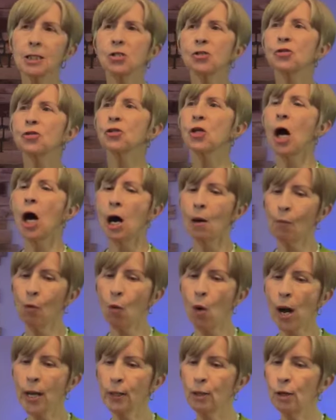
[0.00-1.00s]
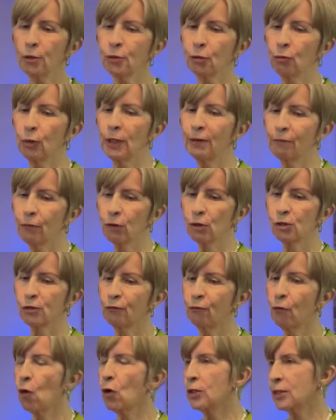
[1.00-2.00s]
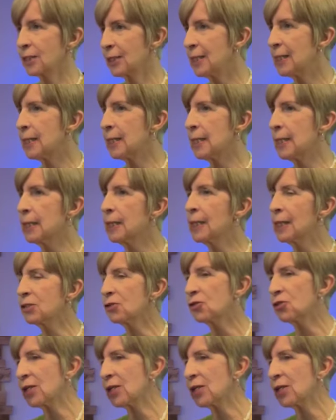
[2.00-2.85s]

In Psalm 103, verse 14,